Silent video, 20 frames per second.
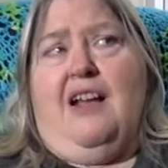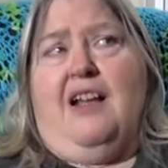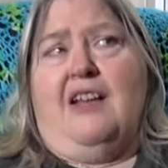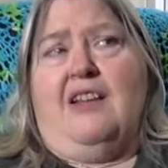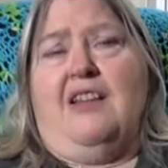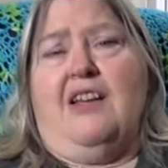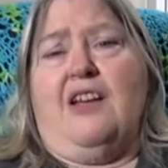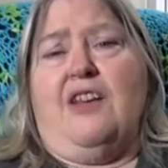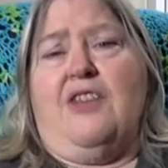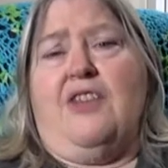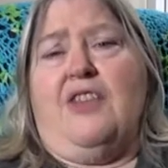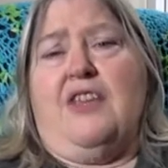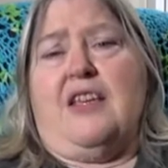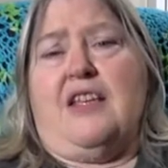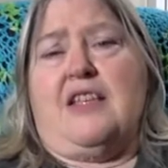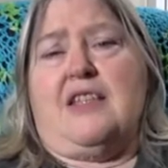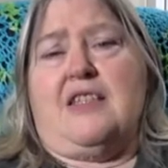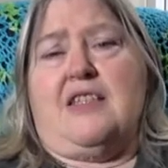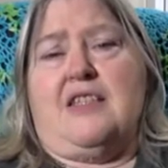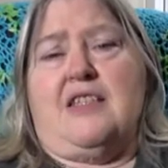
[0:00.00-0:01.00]
a lot of
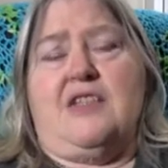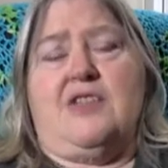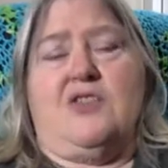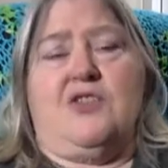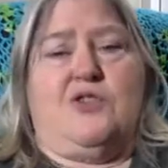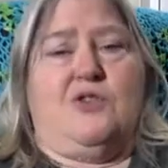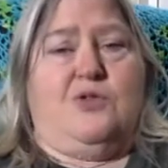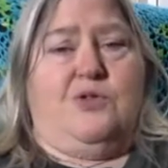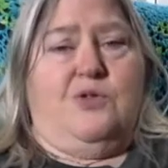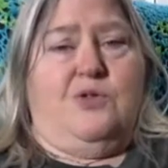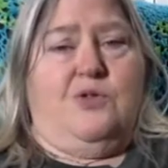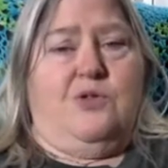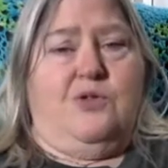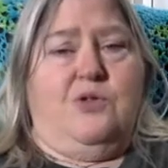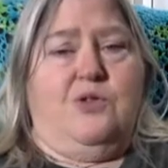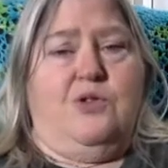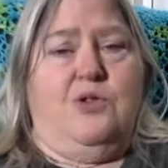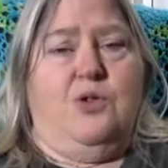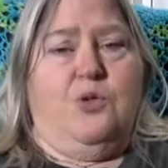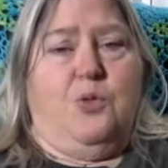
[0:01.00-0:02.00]
things digital
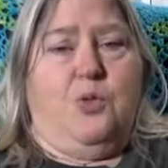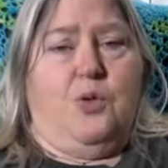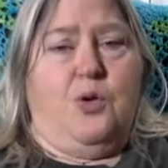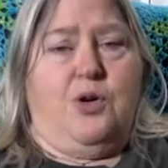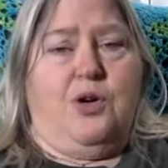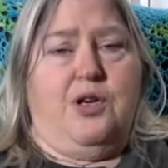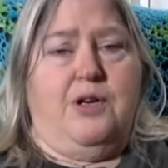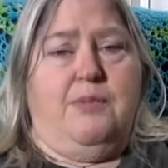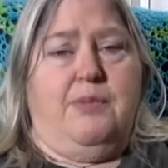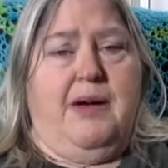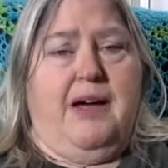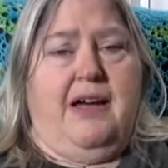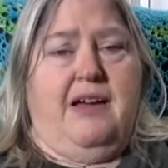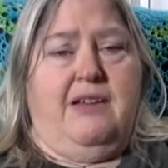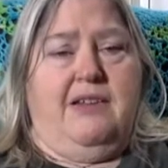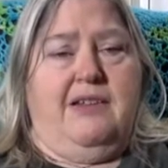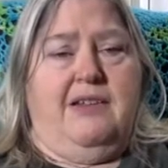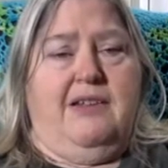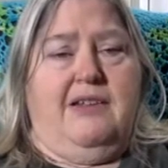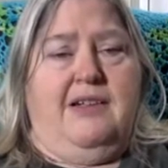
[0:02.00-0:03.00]
you're worried
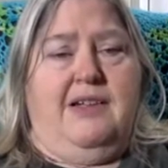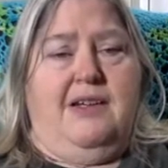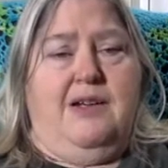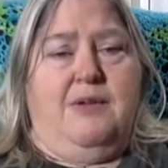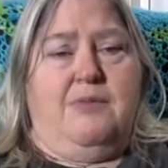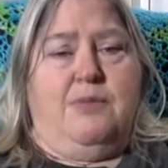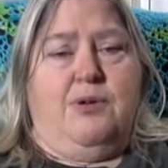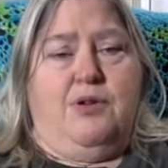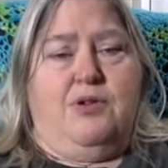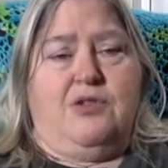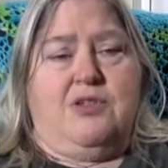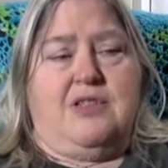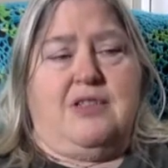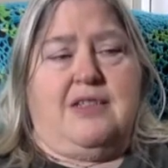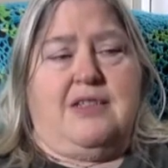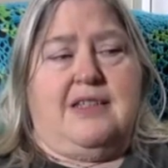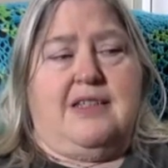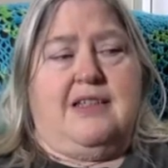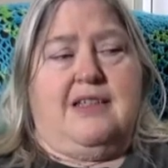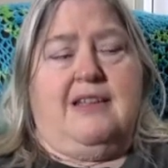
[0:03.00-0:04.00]
about
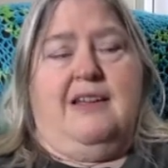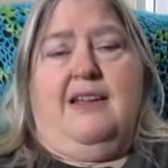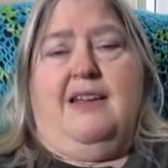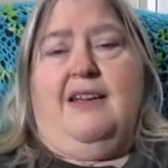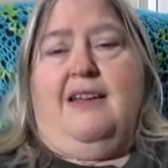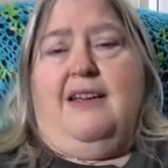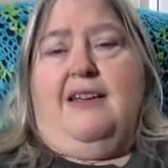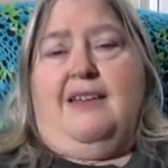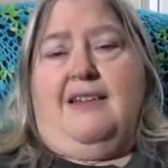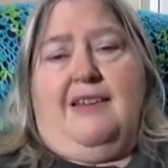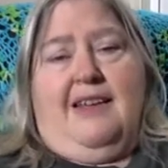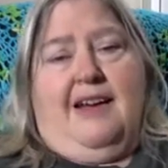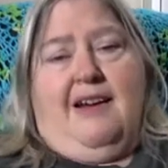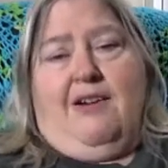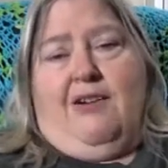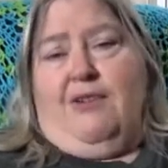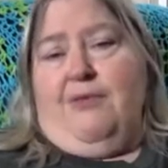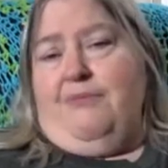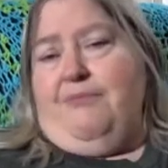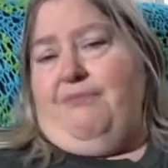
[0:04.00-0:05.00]
purchasing.
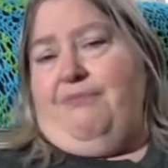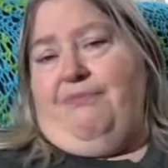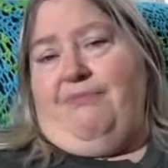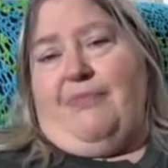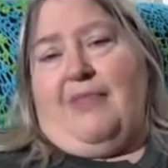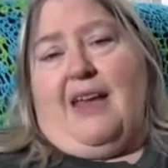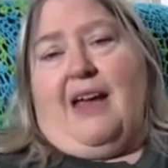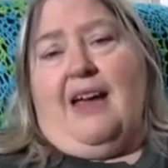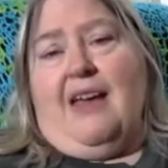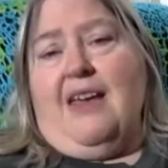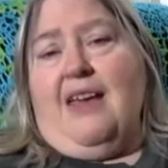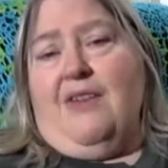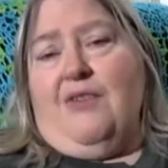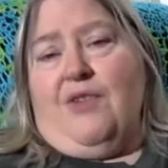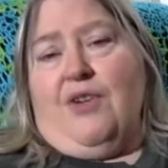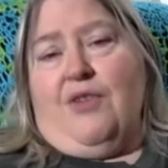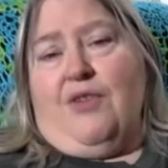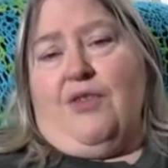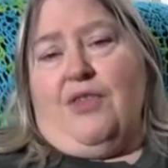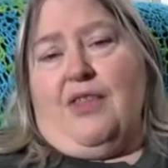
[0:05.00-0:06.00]
Now, I have
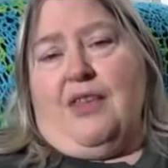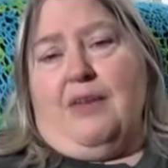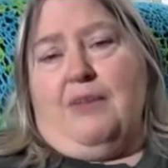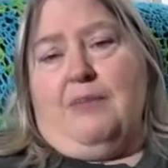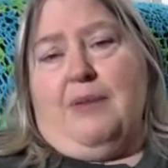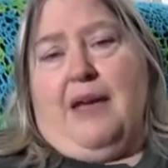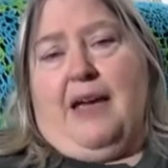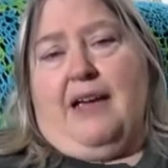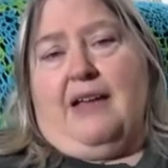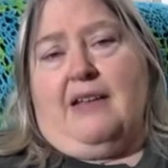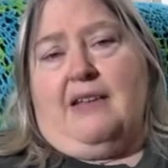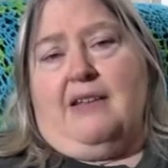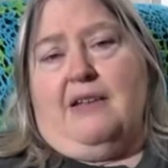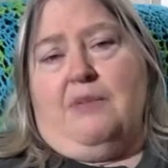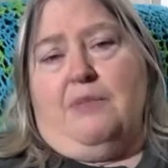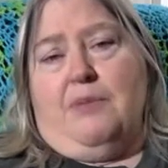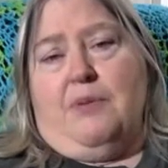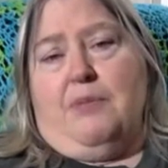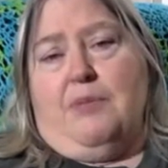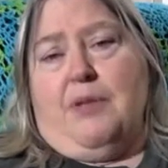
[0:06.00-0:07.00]
everything backed
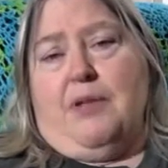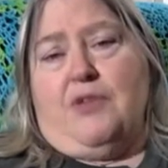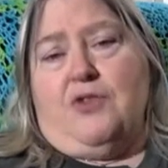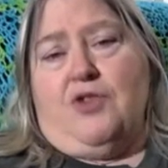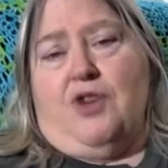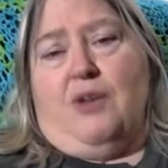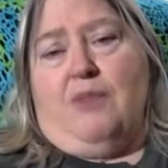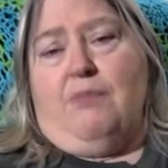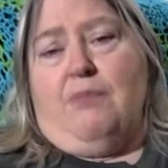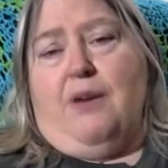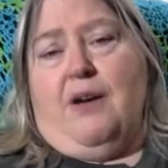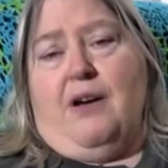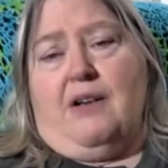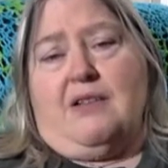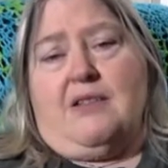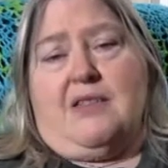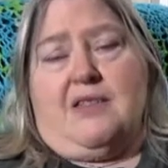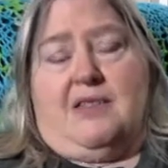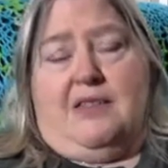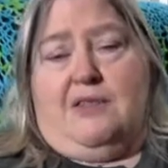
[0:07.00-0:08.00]
up on my
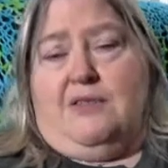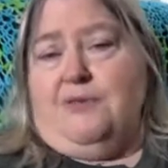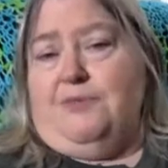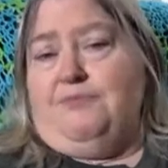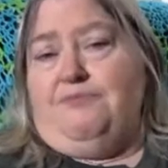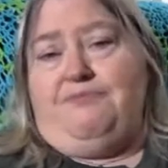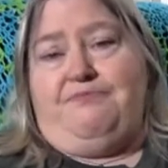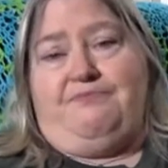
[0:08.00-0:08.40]
Dropbox, so